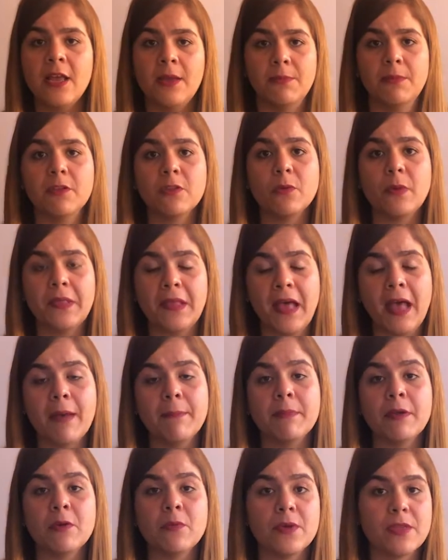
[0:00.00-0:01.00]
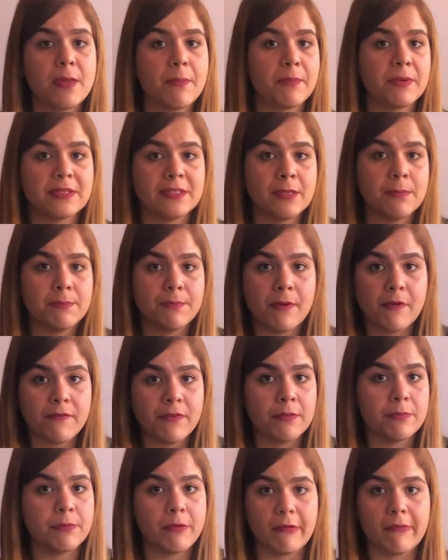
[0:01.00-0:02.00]
But what happened with the present
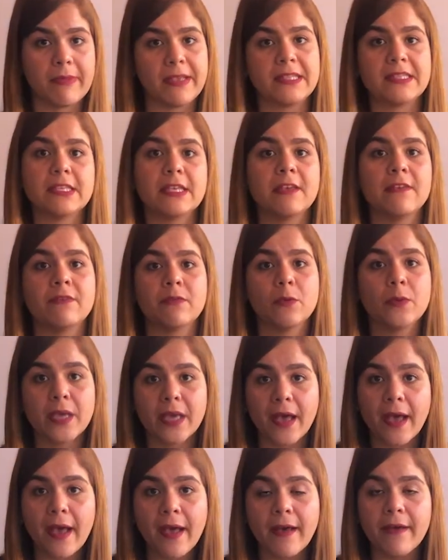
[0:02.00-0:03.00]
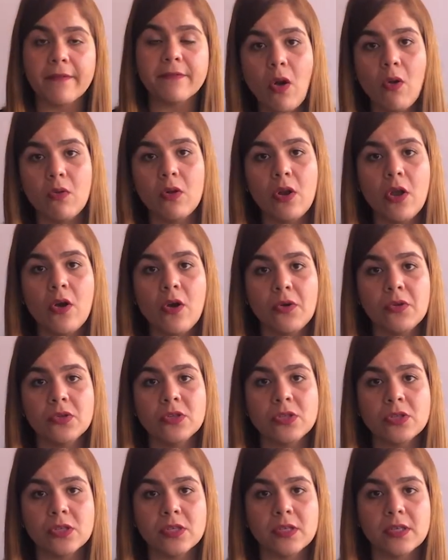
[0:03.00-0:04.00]
perfect progressive? We have how
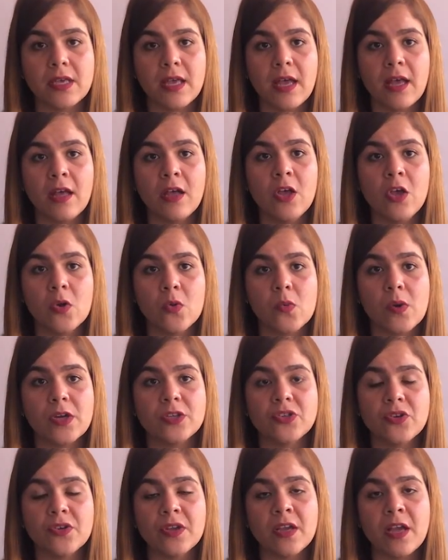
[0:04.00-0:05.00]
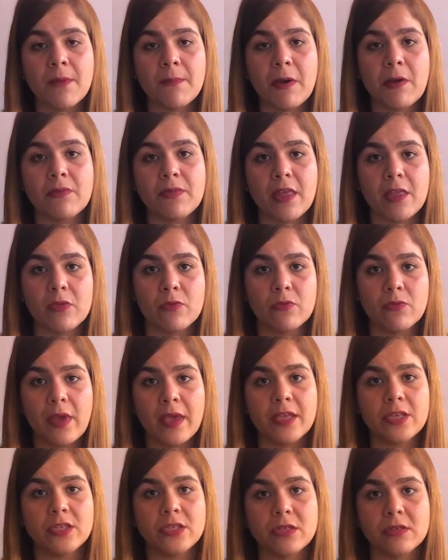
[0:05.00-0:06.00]
long, yeah, we're talking about the
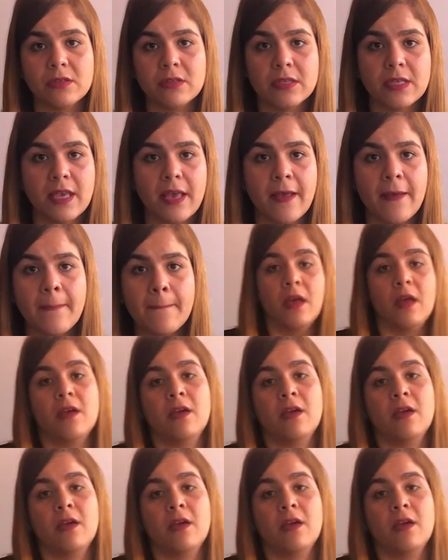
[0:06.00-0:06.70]
duration, yeah.